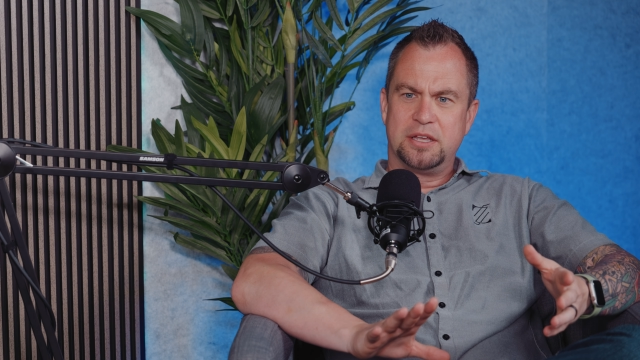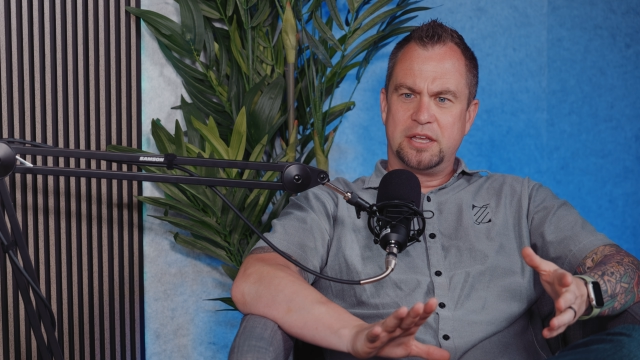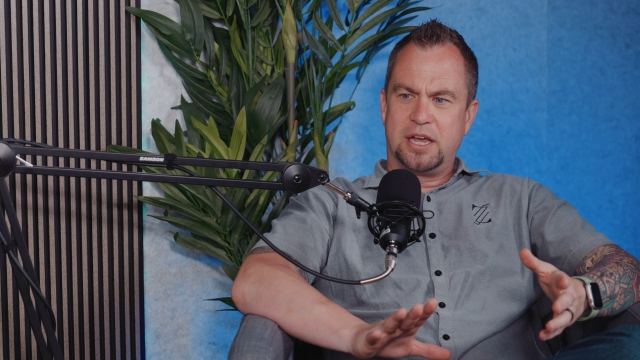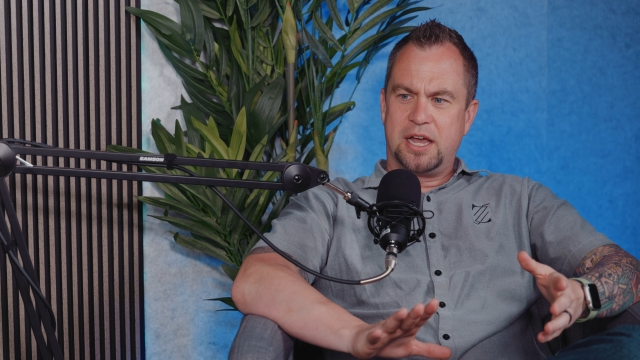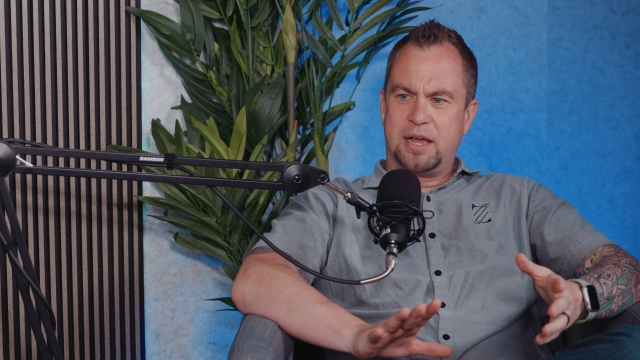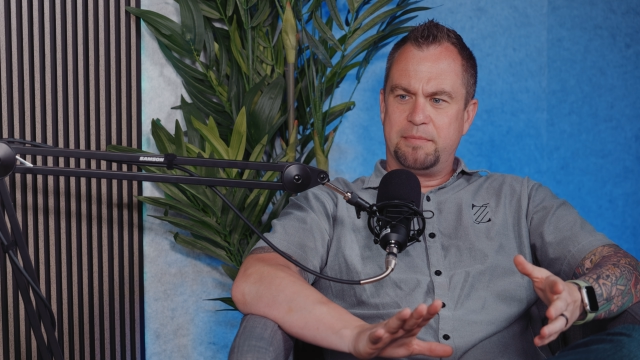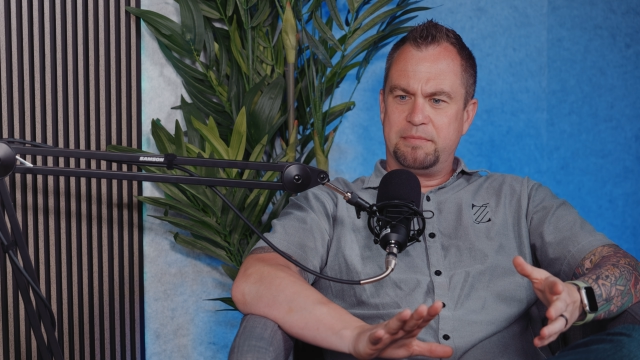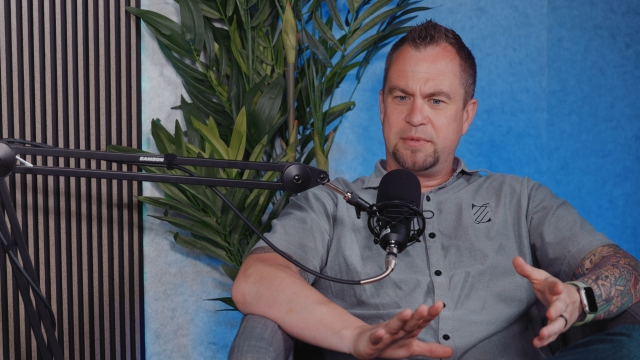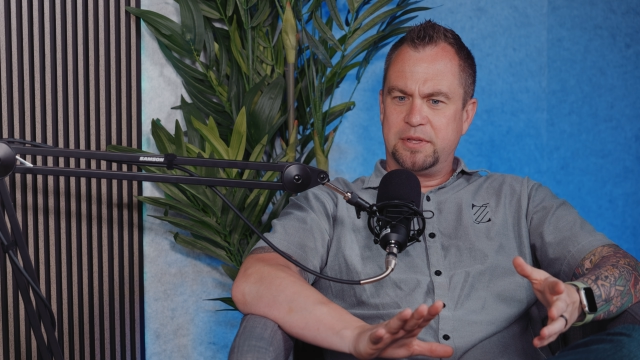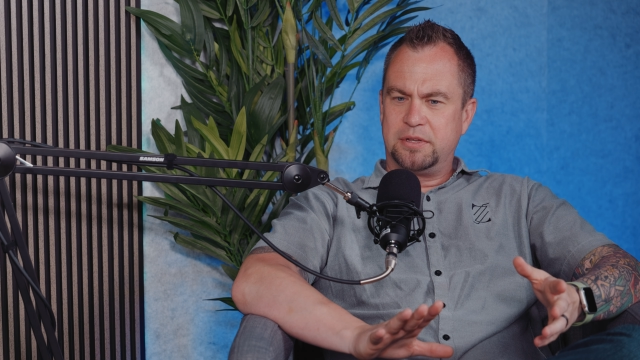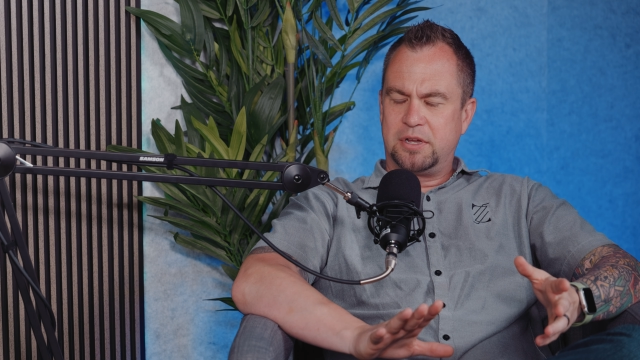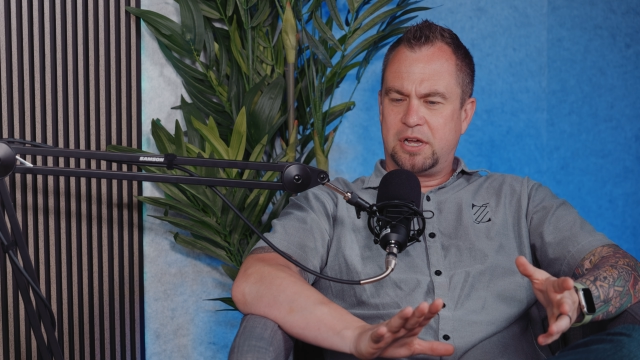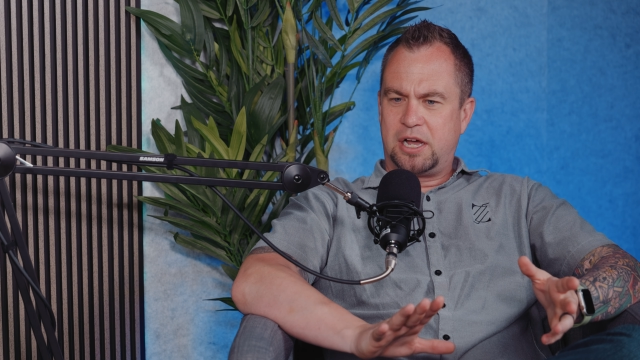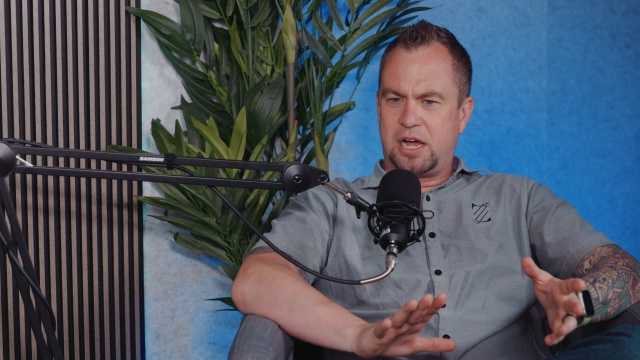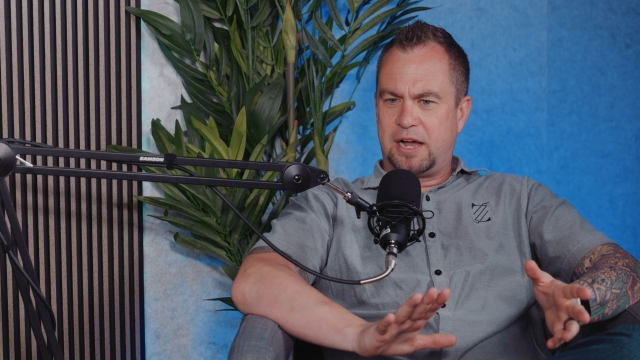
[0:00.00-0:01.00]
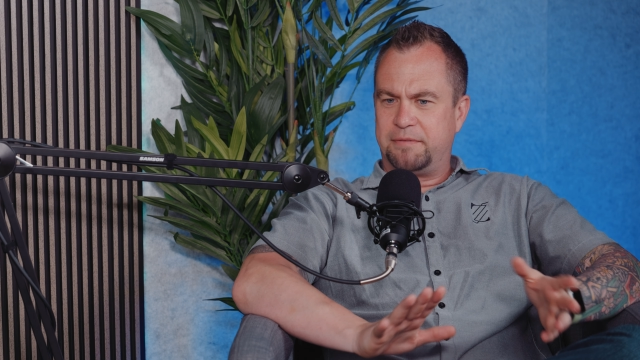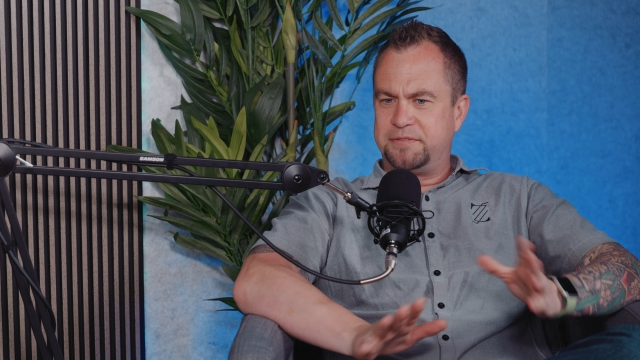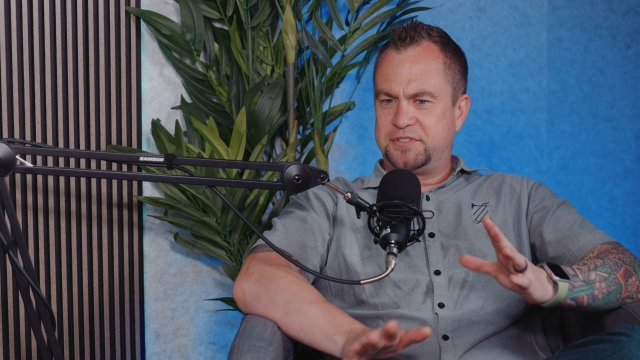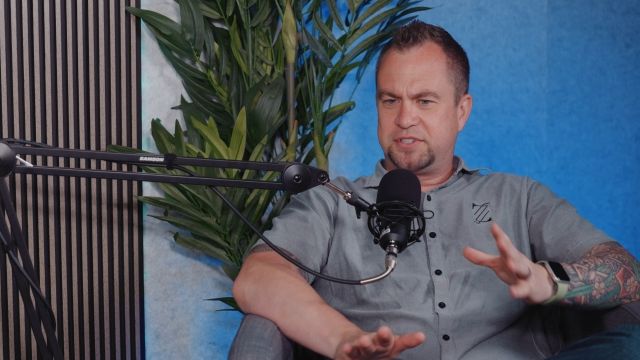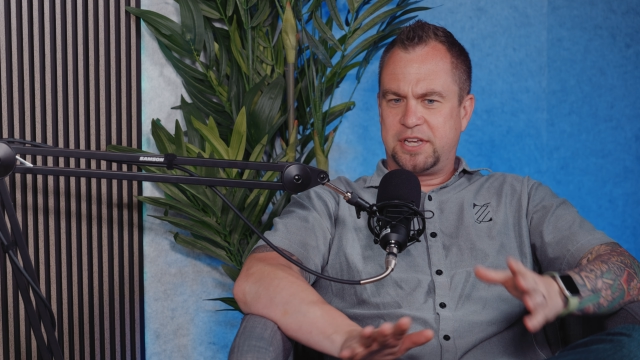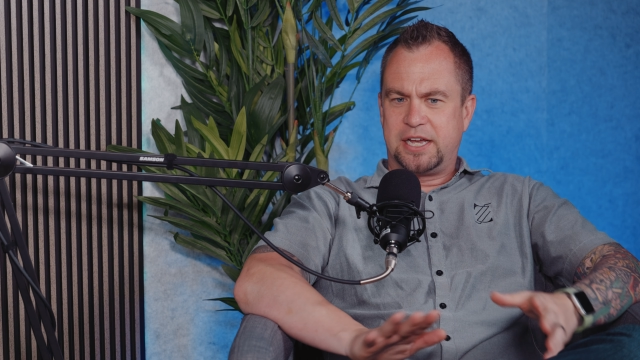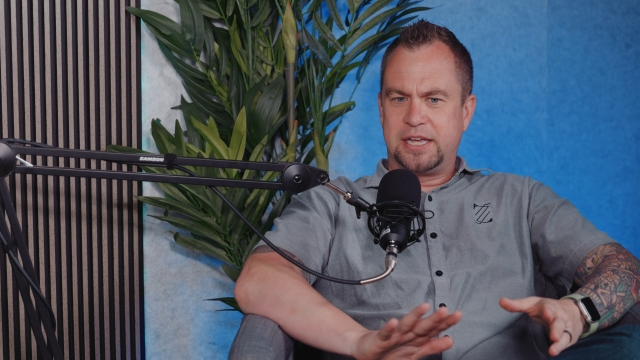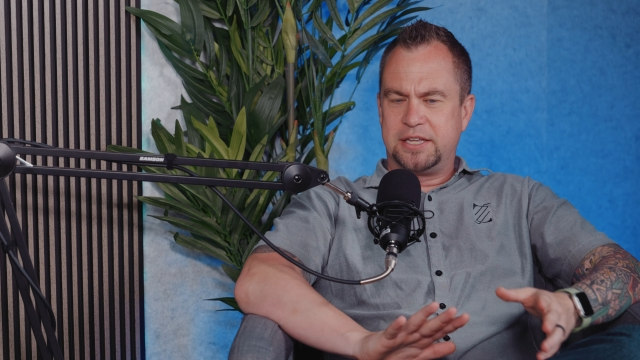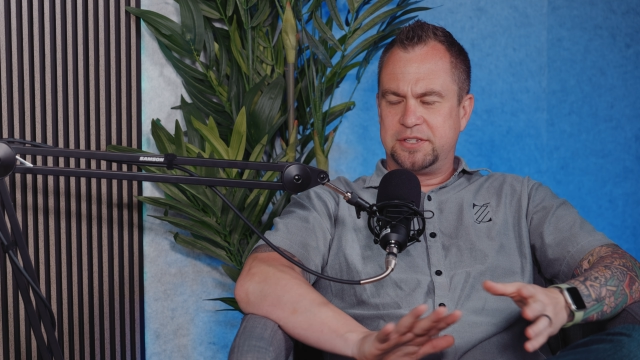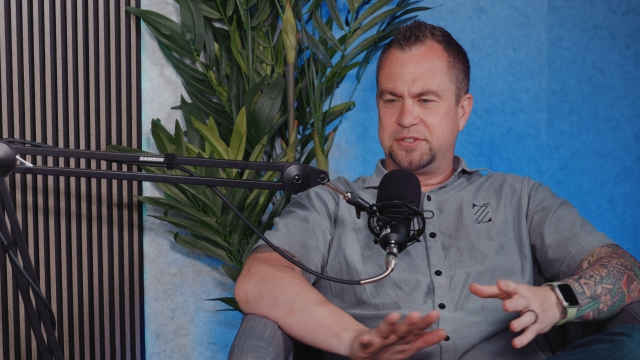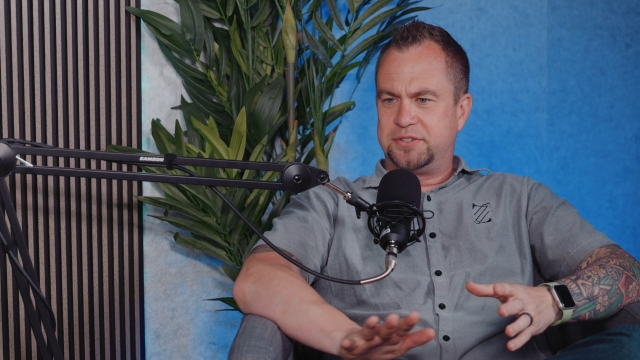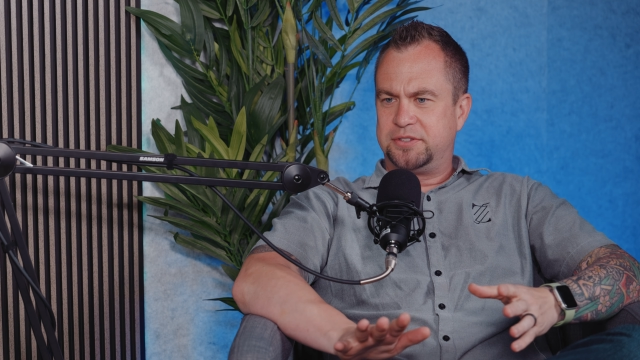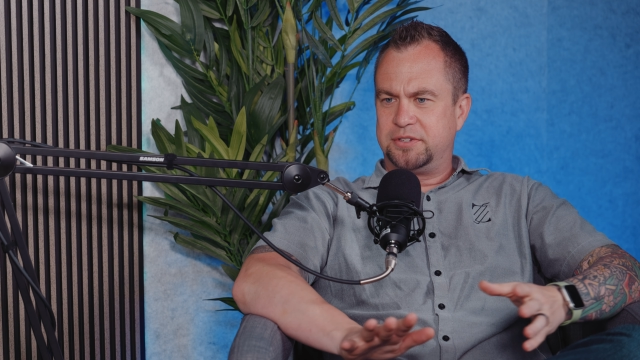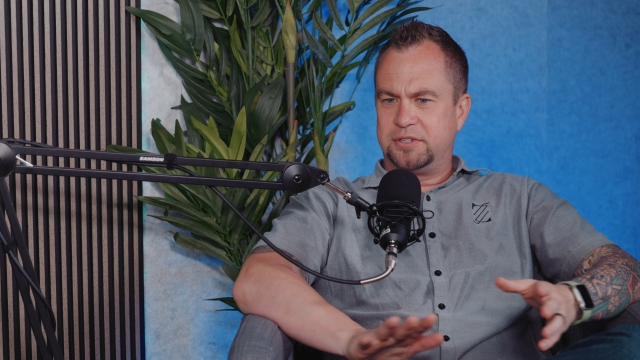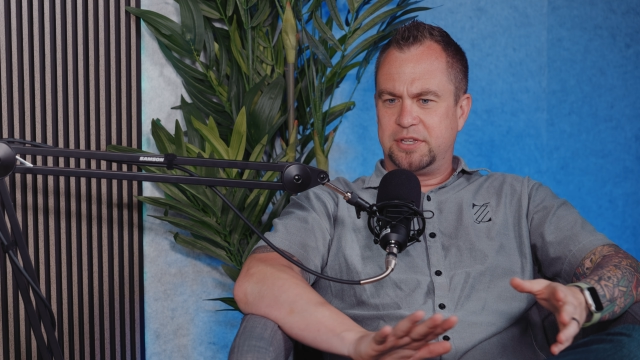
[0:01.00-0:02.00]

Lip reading: off size